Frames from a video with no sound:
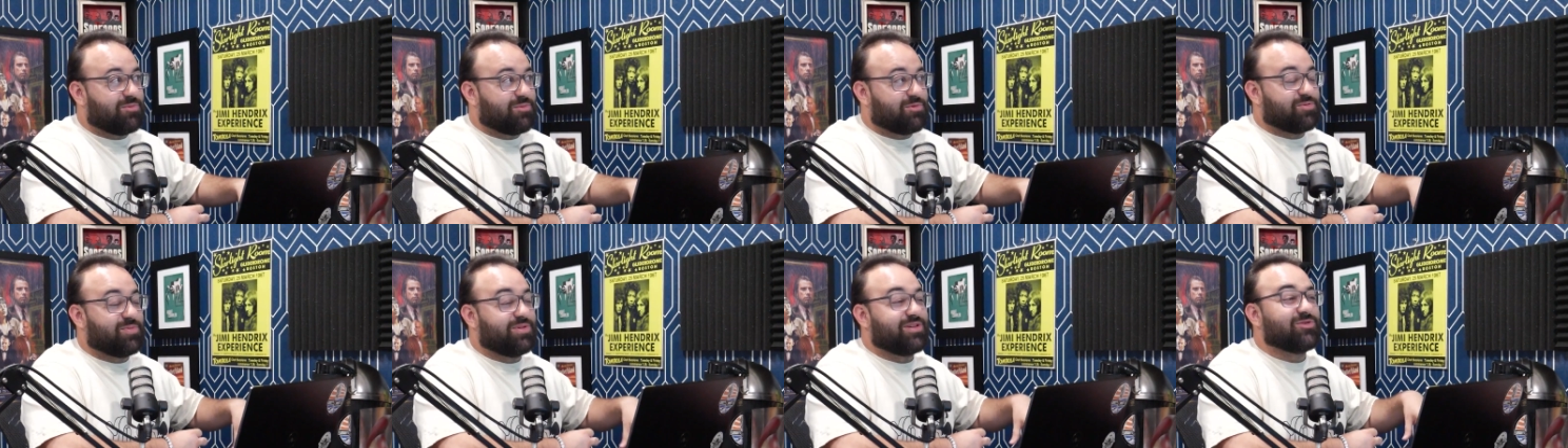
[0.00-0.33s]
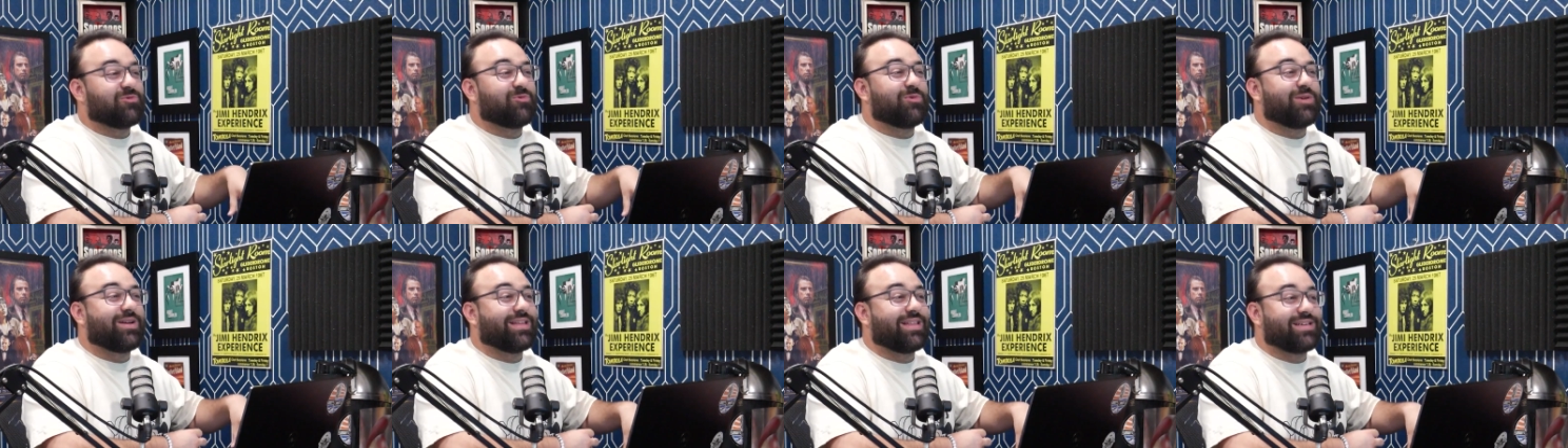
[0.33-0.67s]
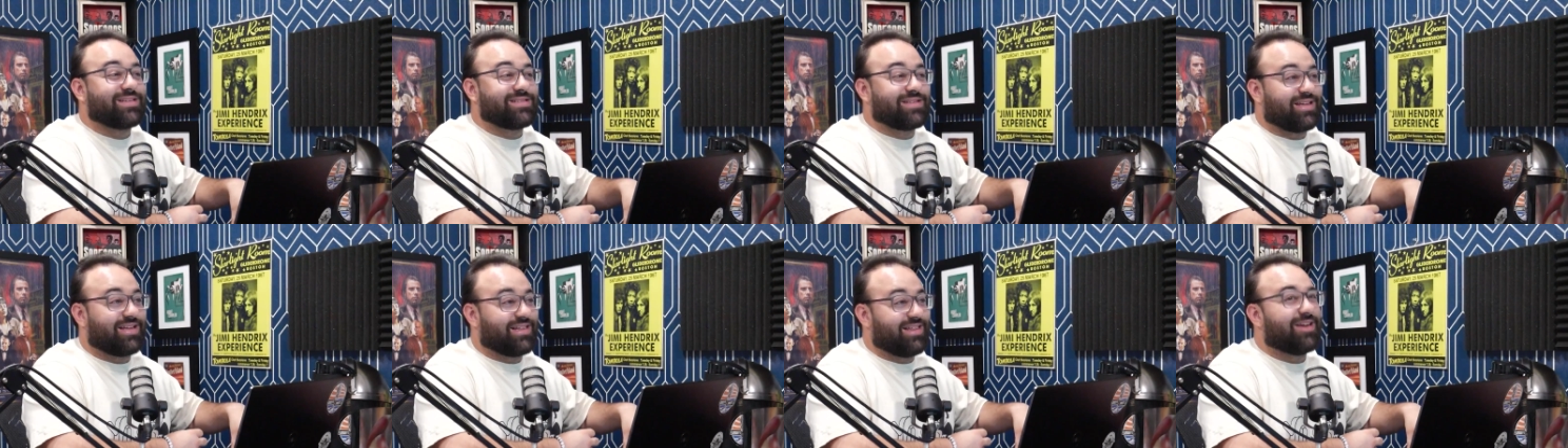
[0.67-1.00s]
which means
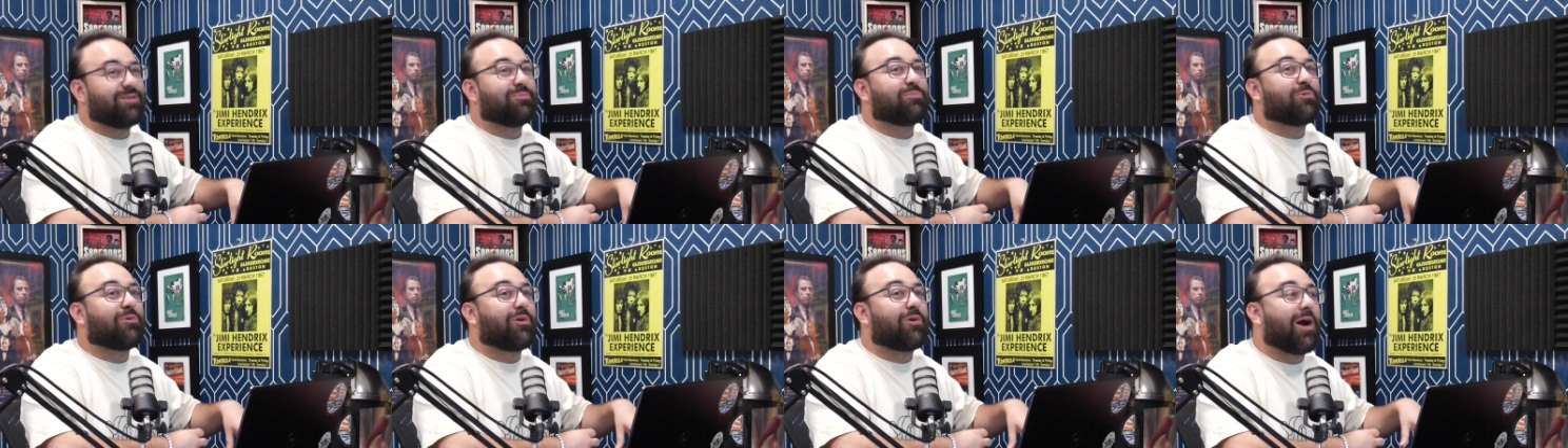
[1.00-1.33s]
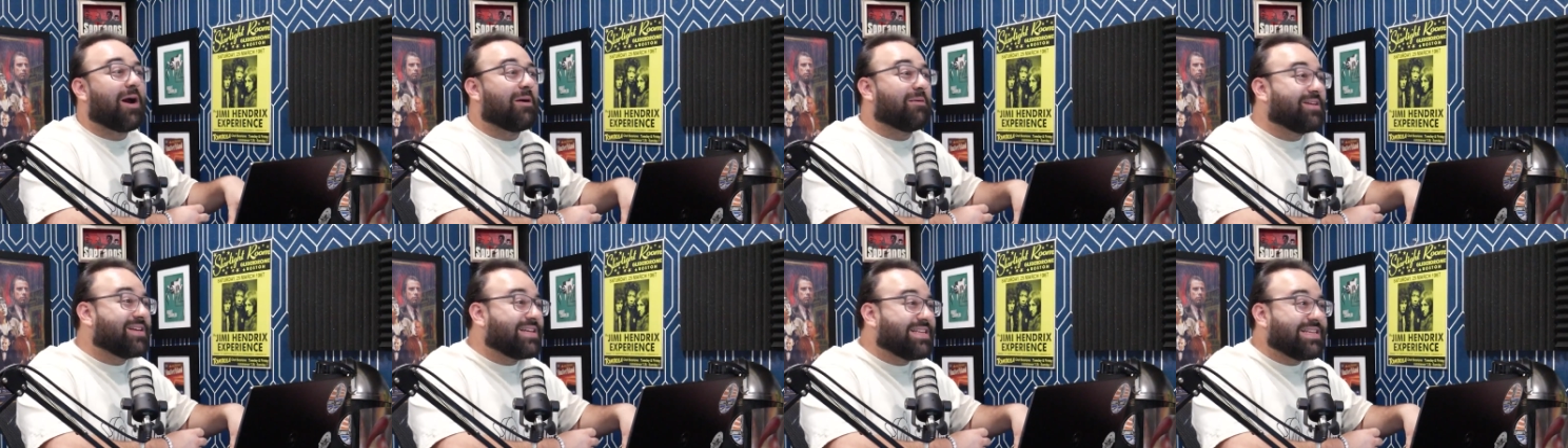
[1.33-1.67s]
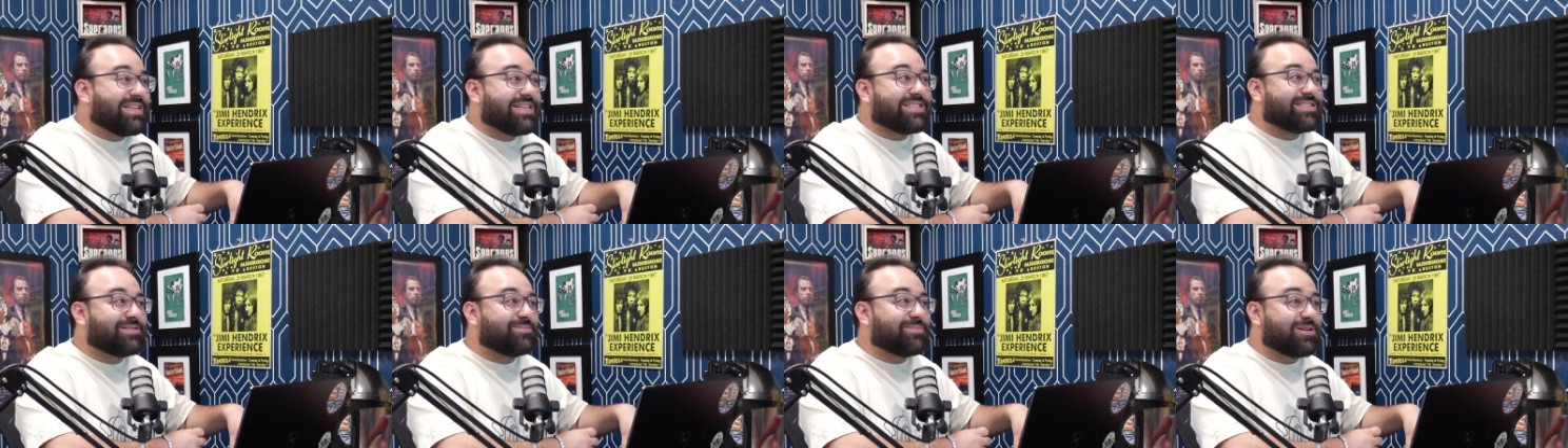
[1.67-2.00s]
realistically it probably
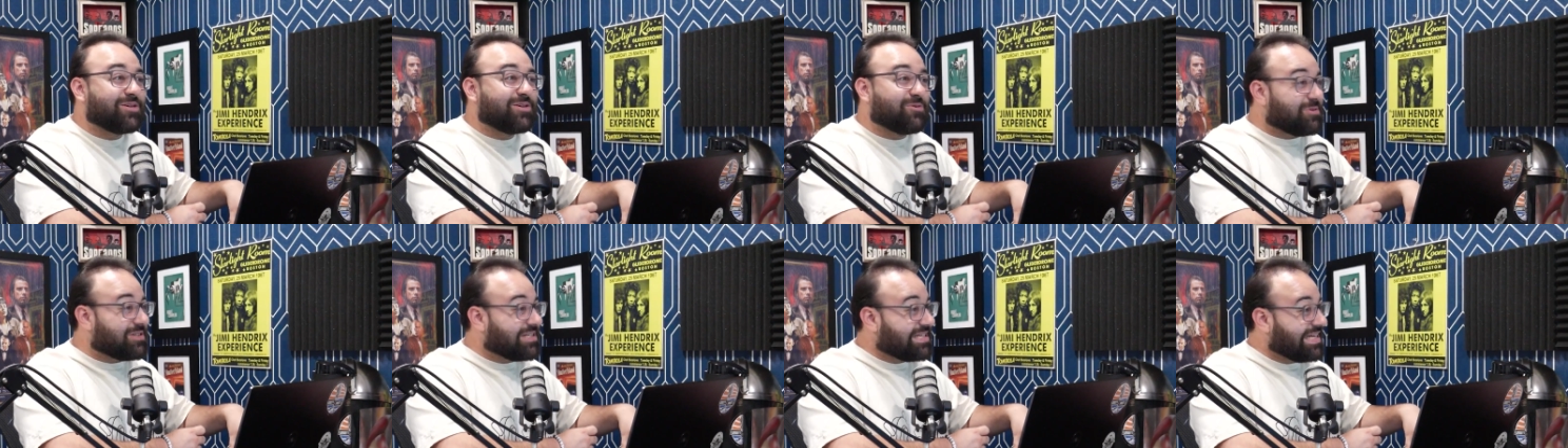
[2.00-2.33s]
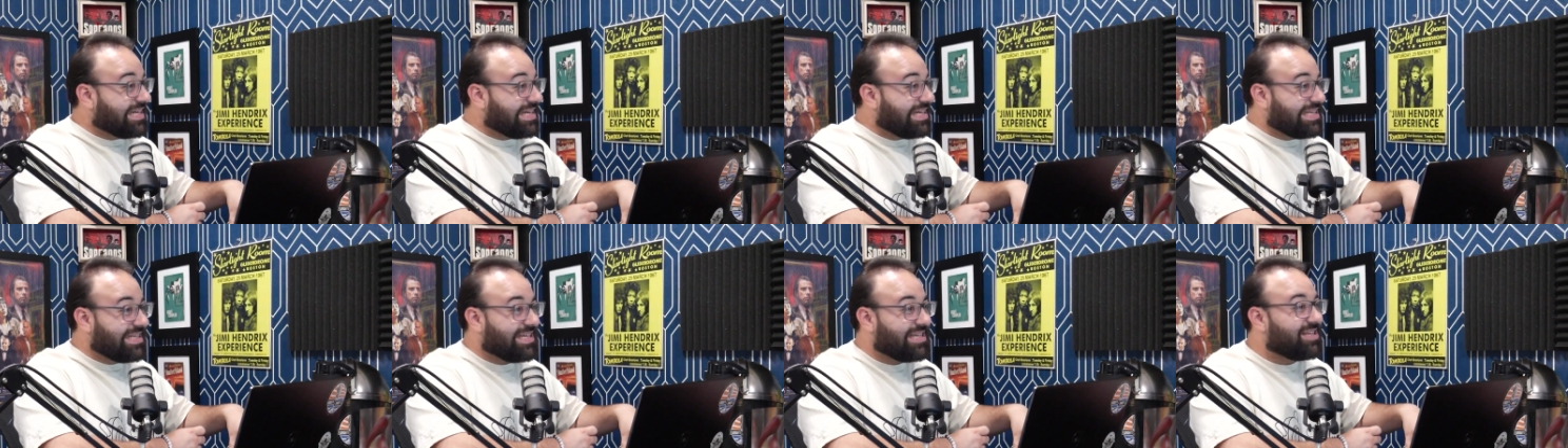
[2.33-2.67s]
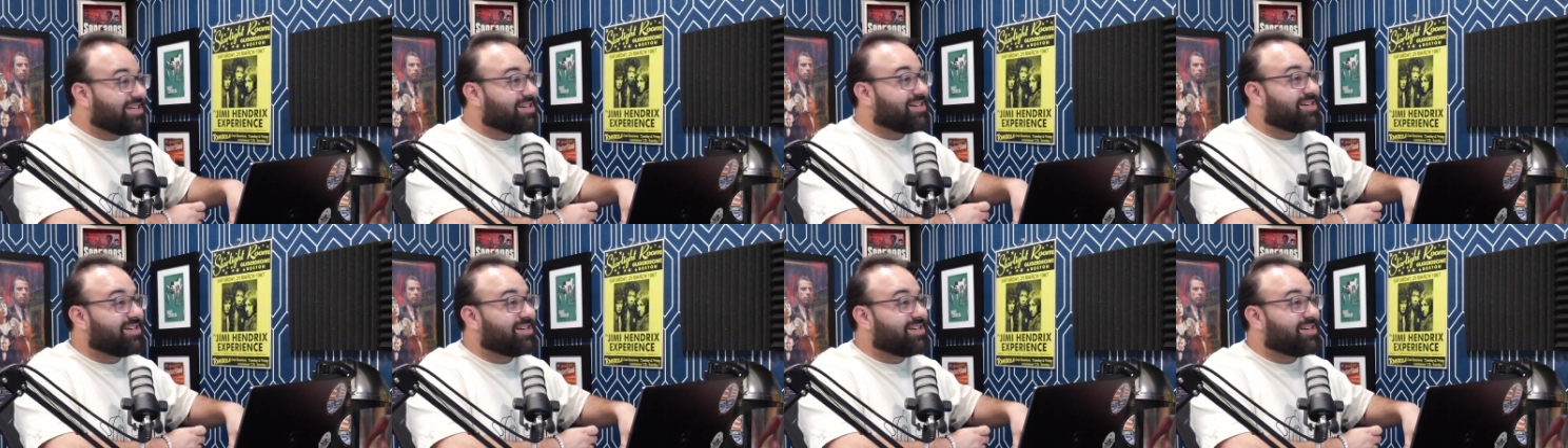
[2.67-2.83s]
needs to make $180